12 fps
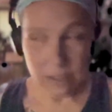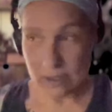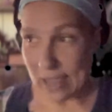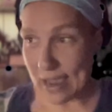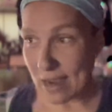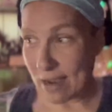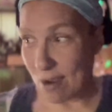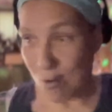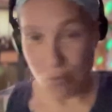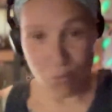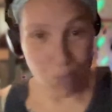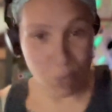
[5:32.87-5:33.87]
like
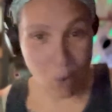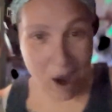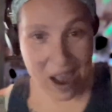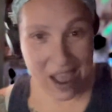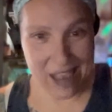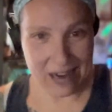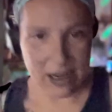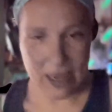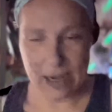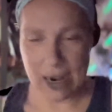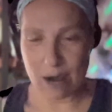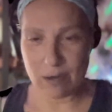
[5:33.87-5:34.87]
red,
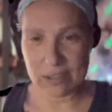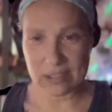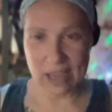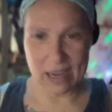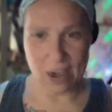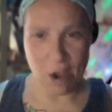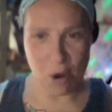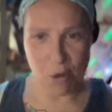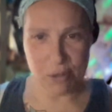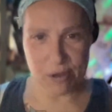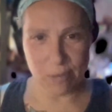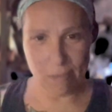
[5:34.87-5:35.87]
and I was like,
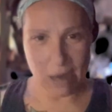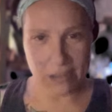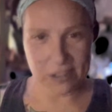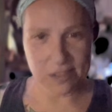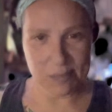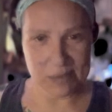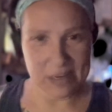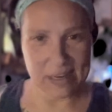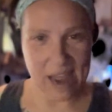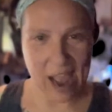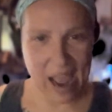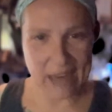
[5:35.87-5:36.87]
oh, there must have been
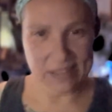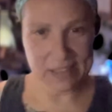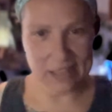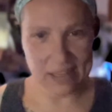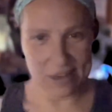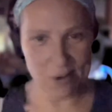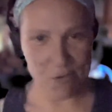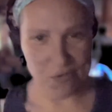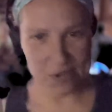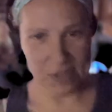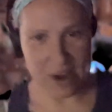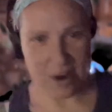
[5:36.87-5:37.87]
an accident
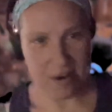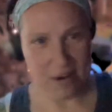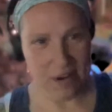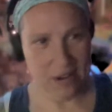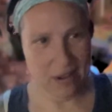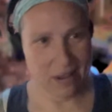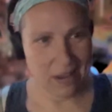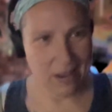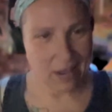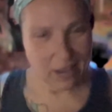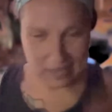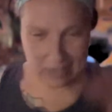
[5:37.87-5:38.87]
over there.
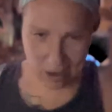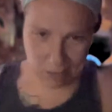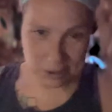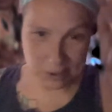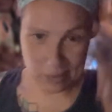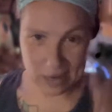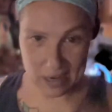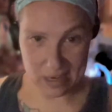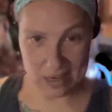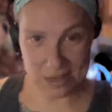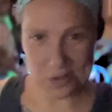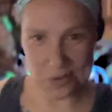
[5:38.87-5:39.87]
That was my
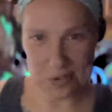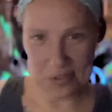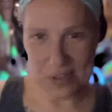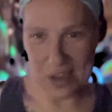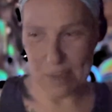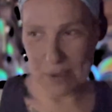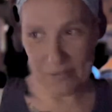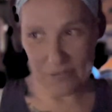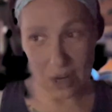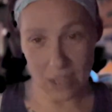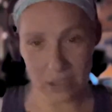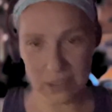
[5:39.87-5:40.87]
initial thought. But
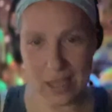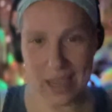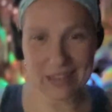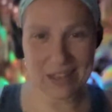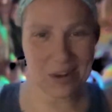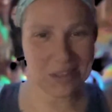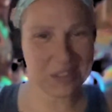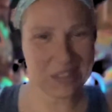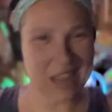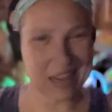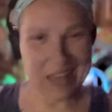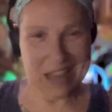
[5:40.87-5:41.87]
first, like, there's,
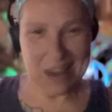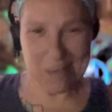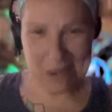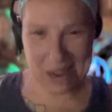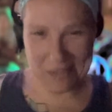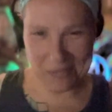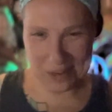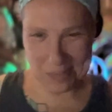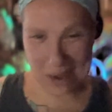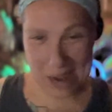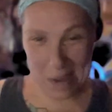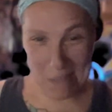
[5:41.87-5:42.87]
like,
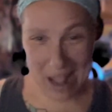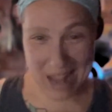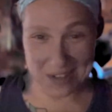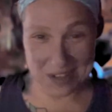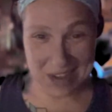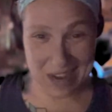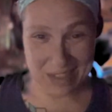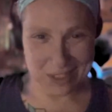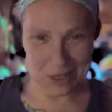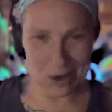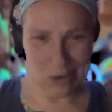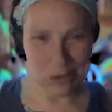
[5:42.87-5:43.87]
my
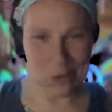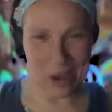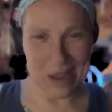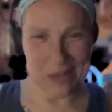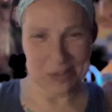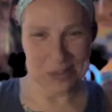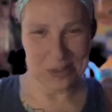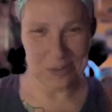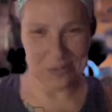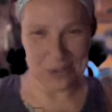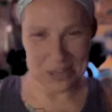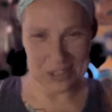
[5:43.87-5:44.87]
imagination goes wild, too,
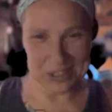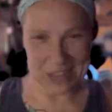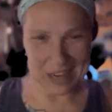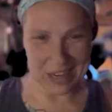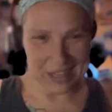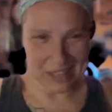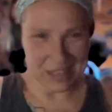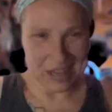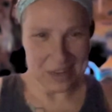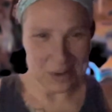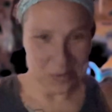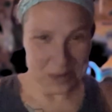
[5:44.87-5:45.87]
for a second.
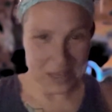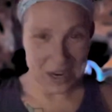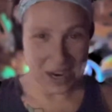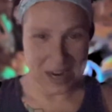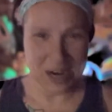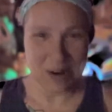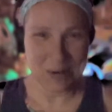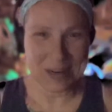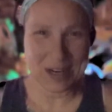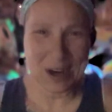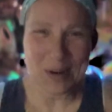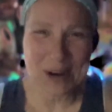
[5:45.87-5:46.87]
Like, oh, we got, here we
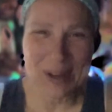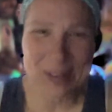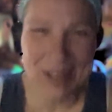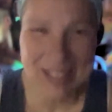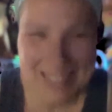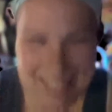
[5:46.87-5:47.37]
go, hell on,